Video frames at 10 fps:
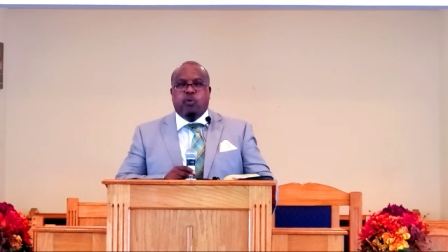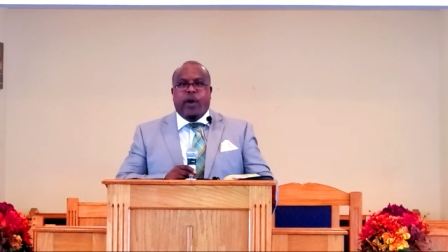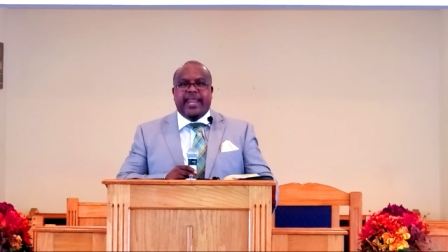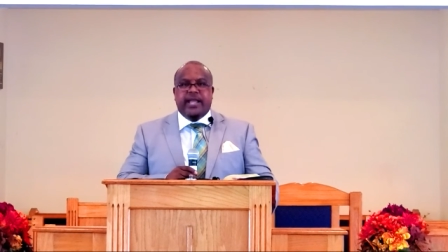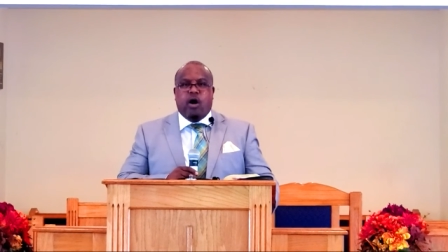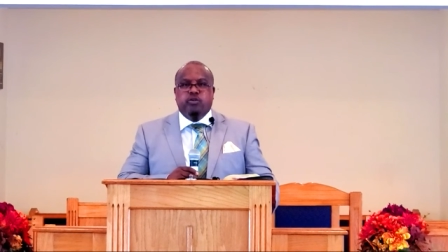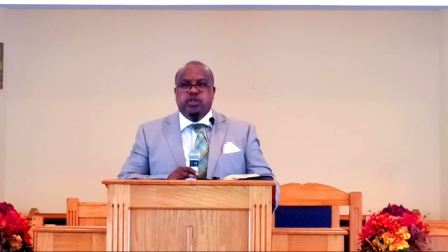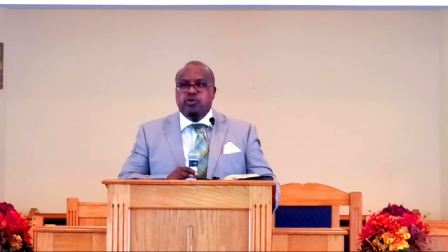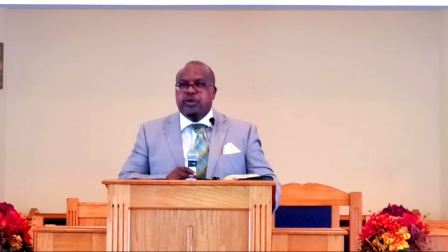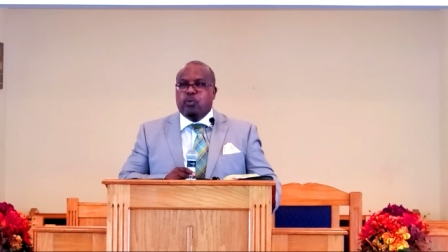Waiting
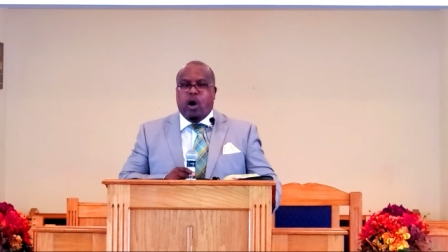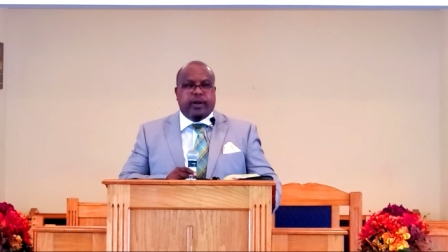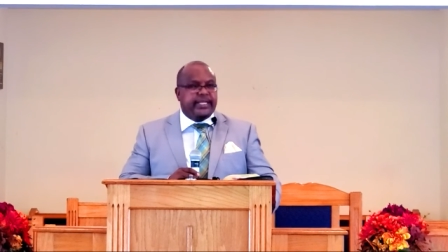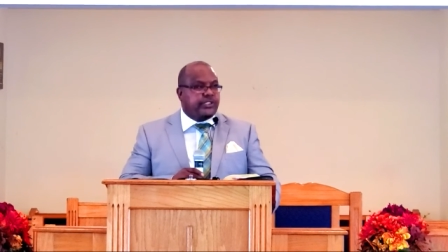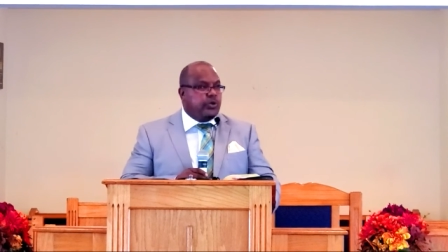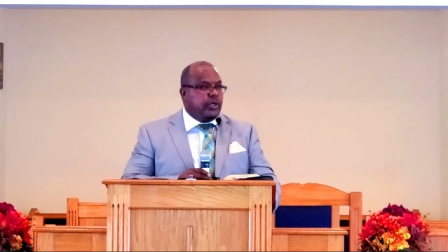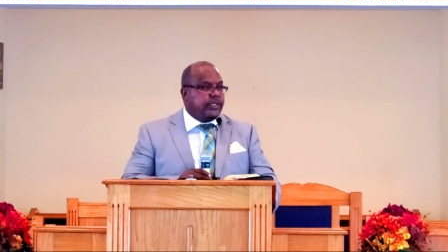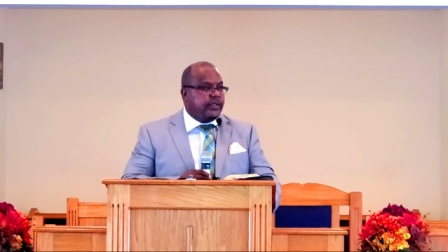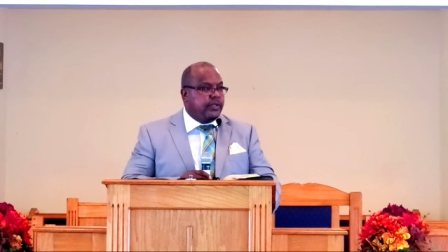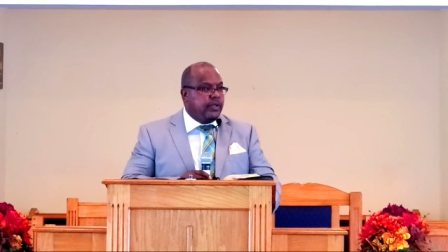on you to walk into
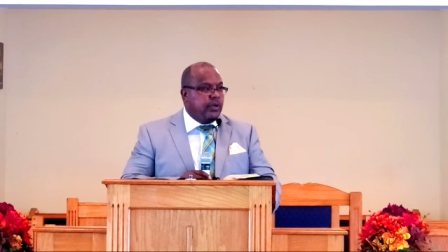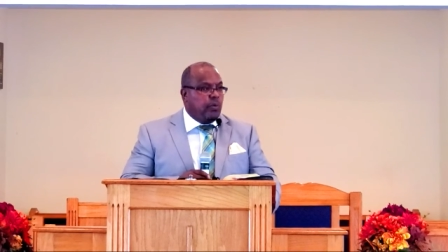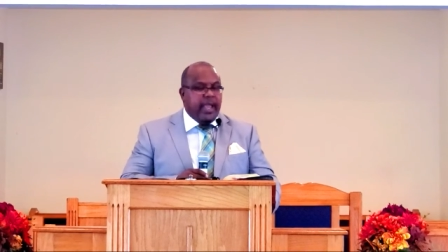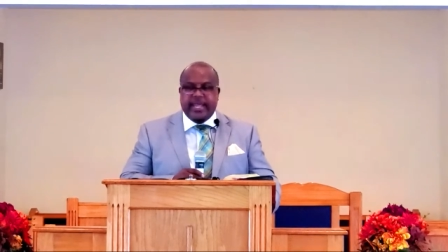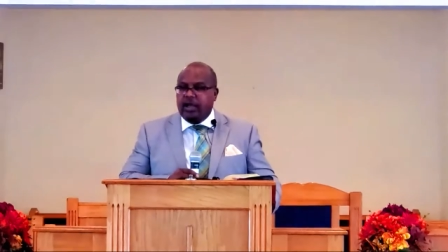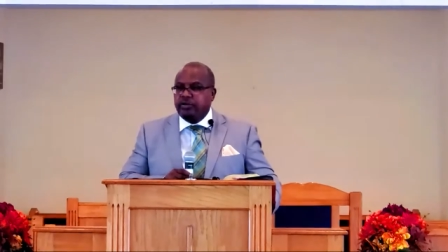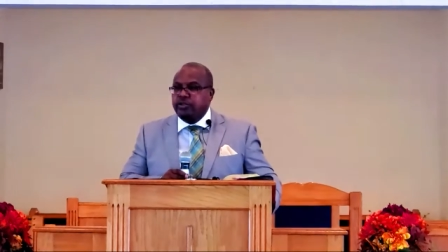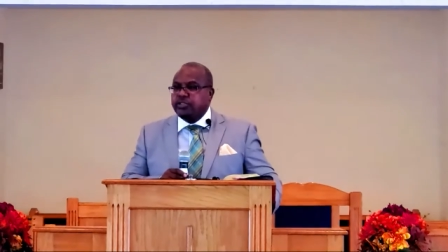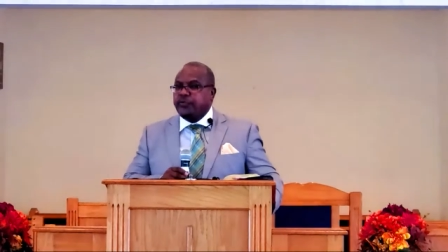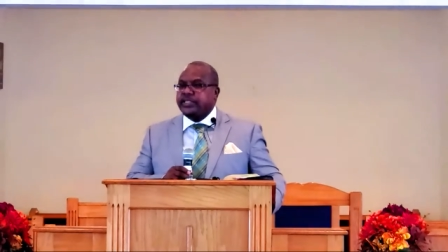it, waiting on
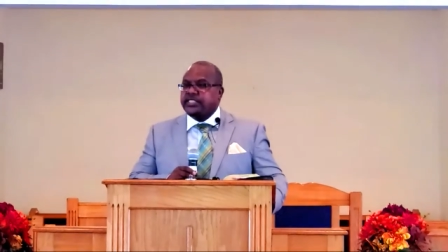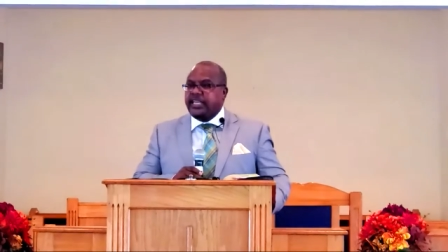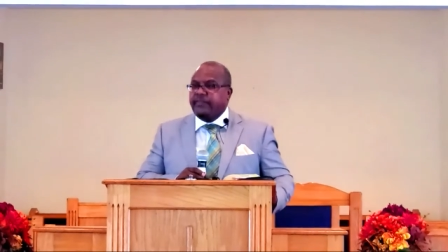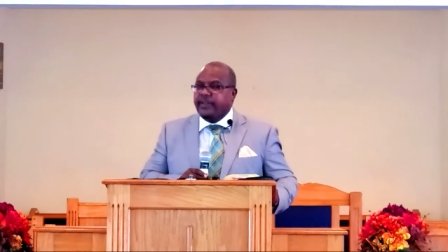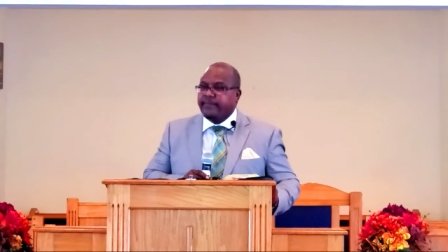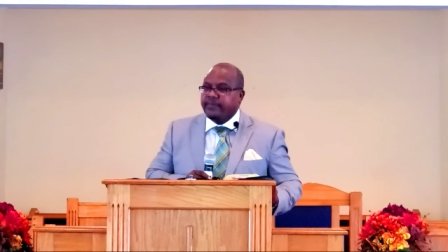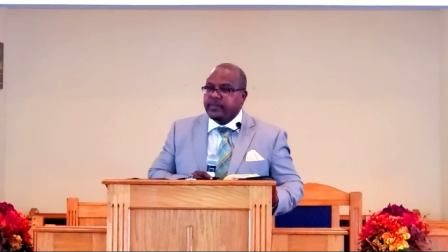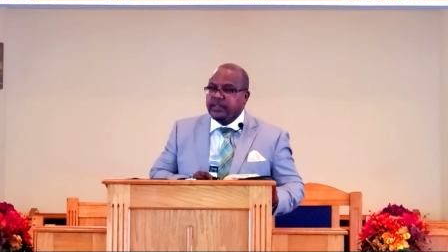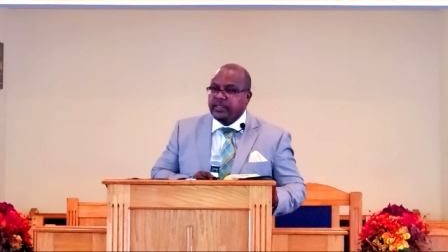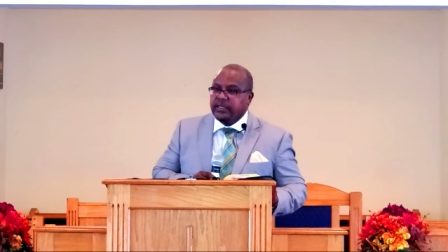you to receive
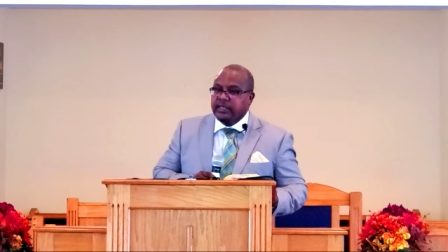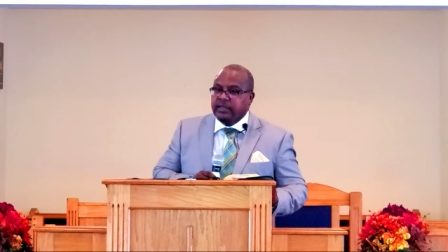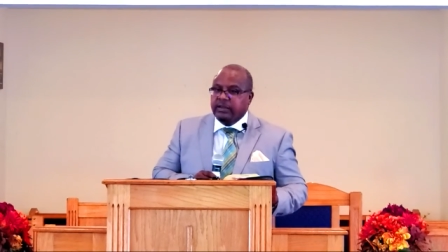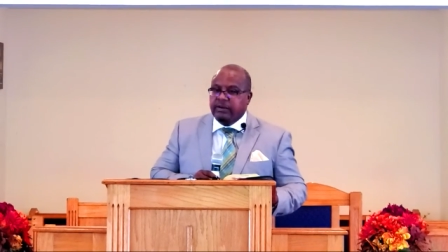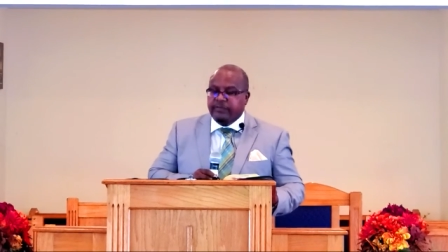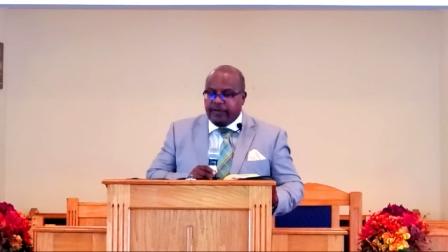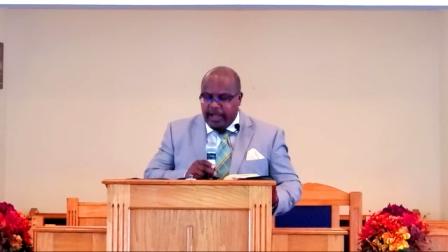it.